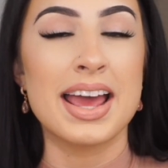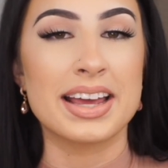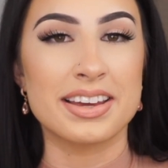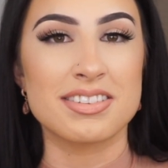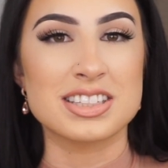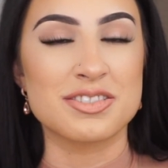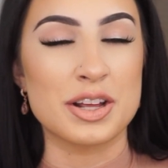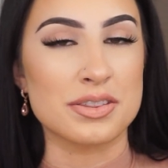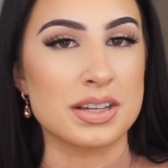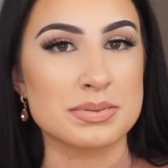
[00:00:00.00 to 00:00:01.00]
and give this
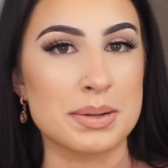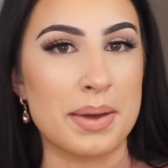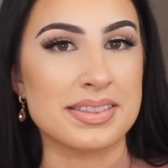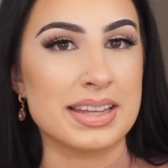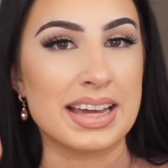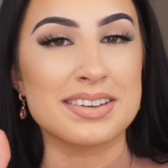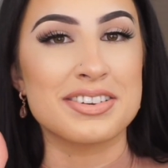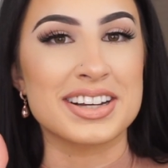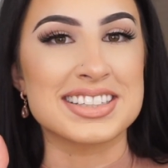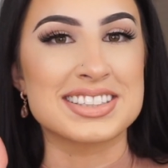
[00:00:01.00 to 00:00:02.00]
video a thumbs up at the end if
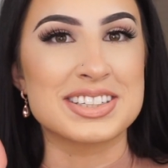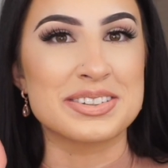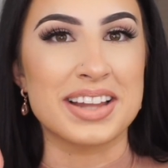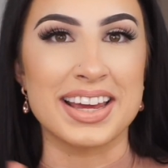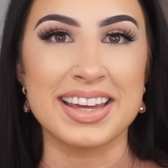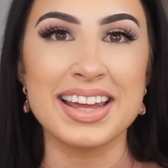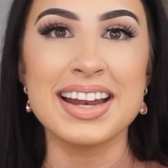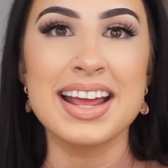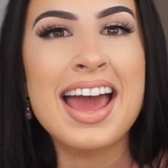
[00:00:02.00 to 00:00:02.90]
you guys do like it.